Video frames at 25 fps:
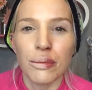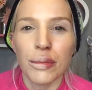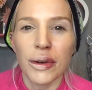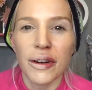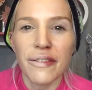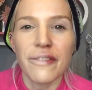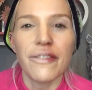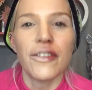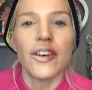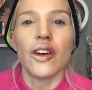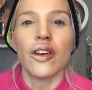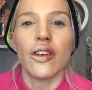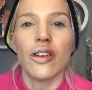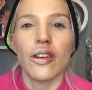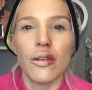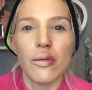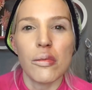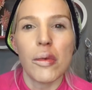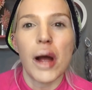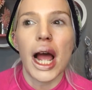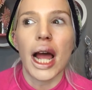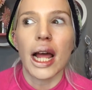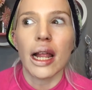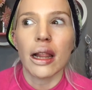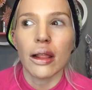
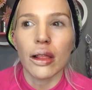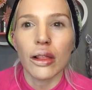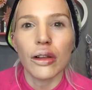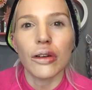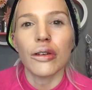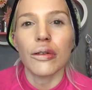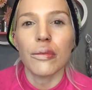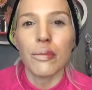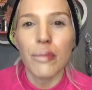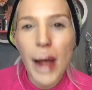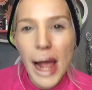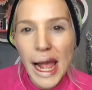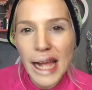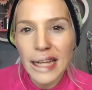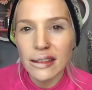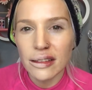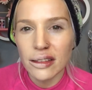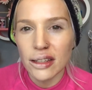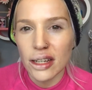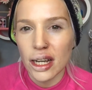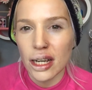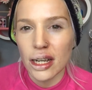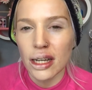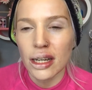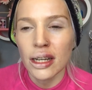perform and look
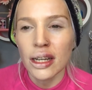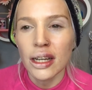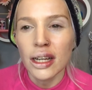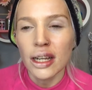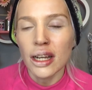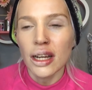better.